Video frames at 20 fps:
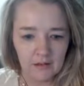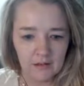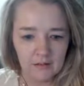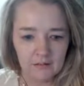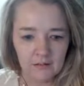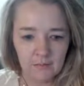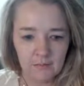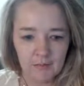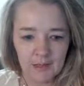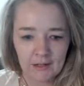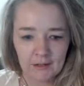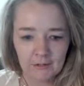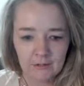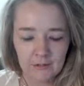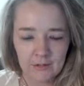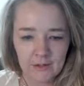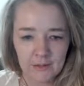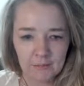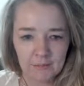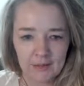The
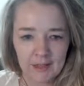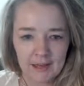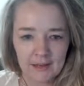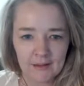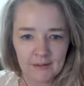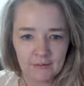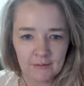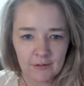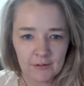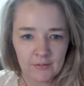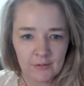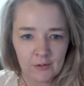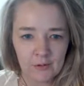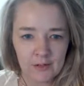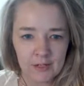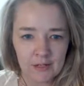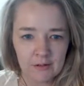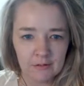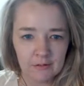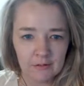medical supplies are over
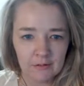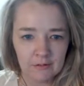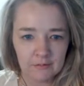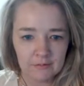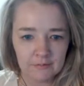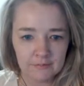here.